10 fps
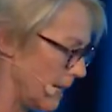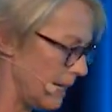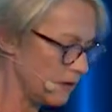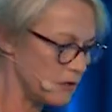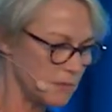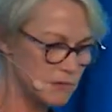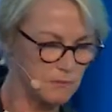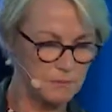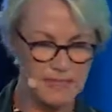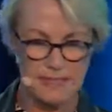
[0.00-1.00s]
in terms
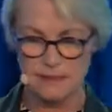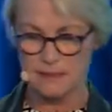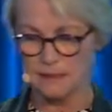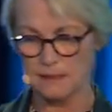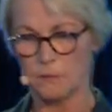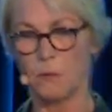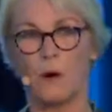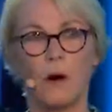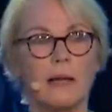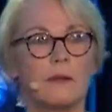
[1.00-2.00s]
of peace and
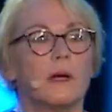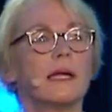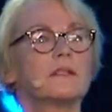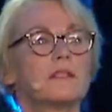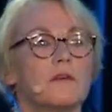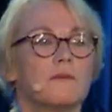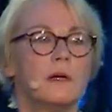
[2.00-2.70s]
war and all that stuff?